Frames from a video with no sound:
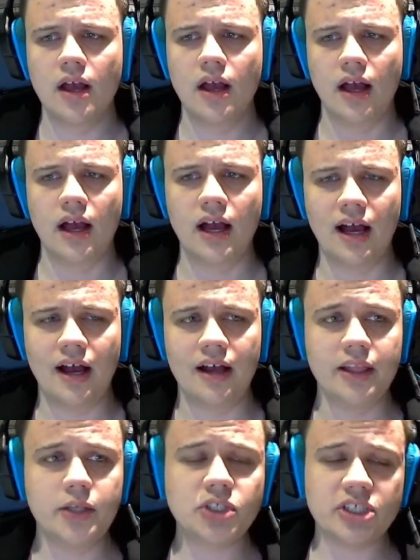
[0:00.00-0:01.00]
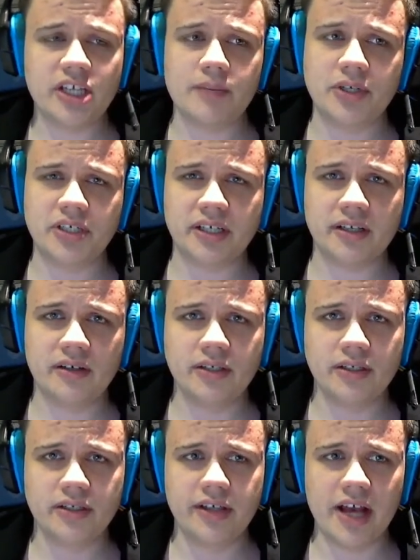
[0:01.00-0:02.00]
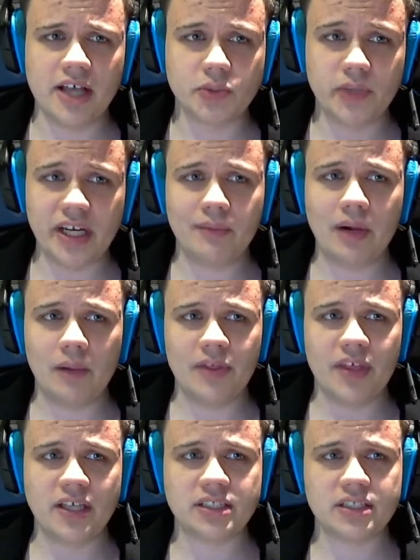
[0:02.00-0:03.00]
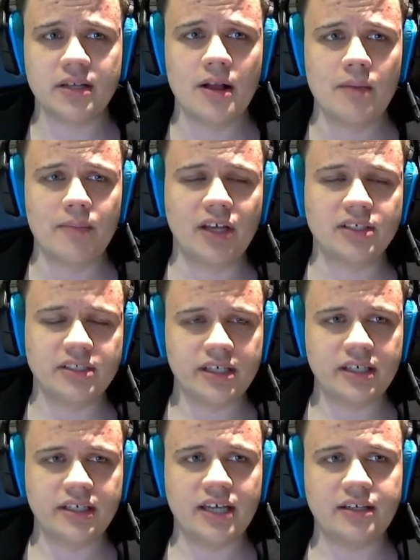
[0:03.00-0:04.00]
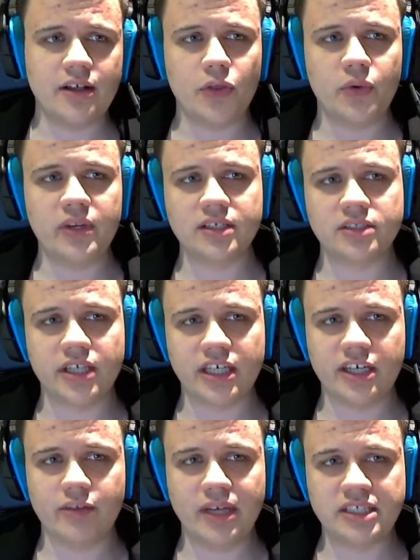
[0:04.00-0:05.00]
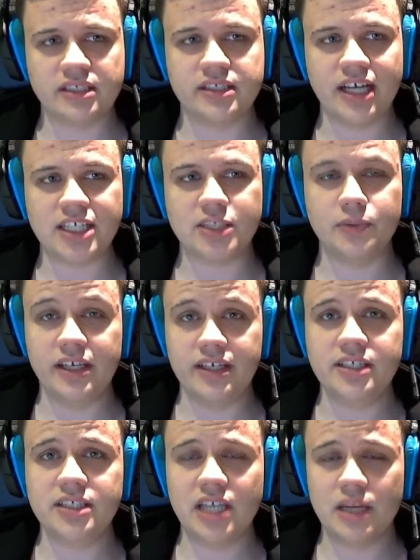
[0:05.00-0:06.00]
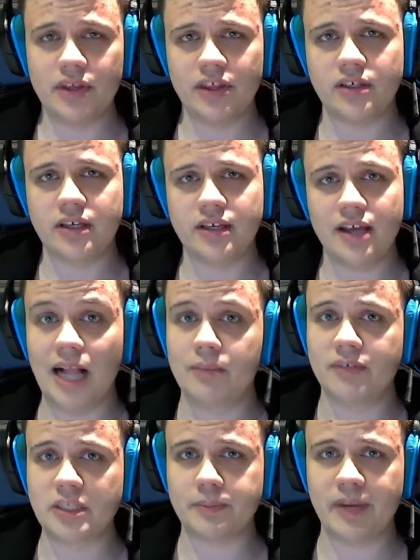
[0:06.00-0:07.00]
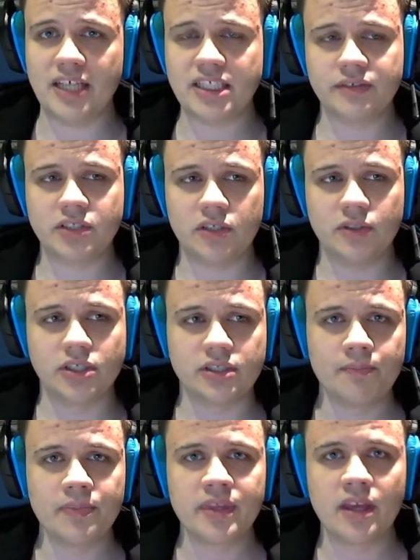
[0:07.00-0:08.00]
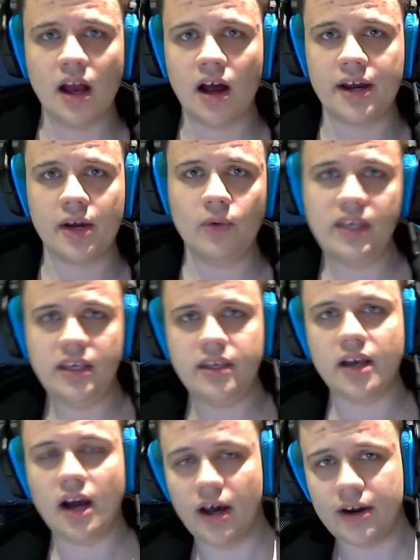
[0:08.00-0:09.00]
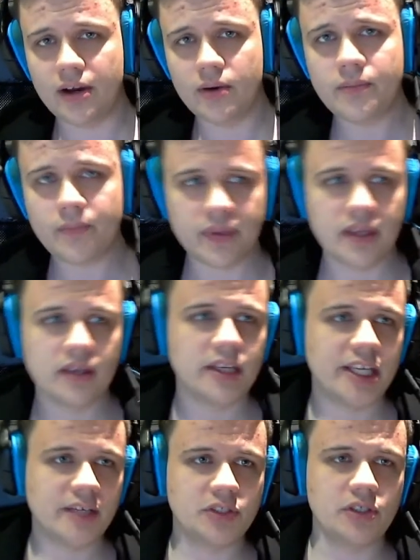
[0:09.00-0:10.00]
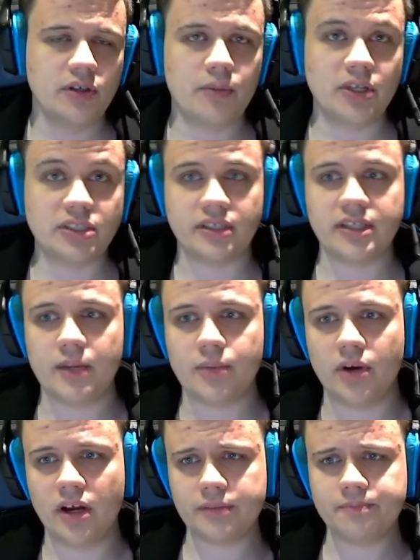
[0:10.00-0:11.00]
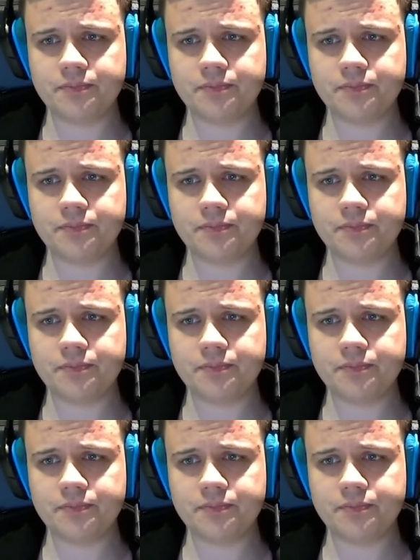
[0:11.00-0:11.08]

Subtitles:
Lucian in particular does really well with this because he can get 3 consecutive basic attacks really easily with the help of his passive, so just auto E auto gives you press the attack proc.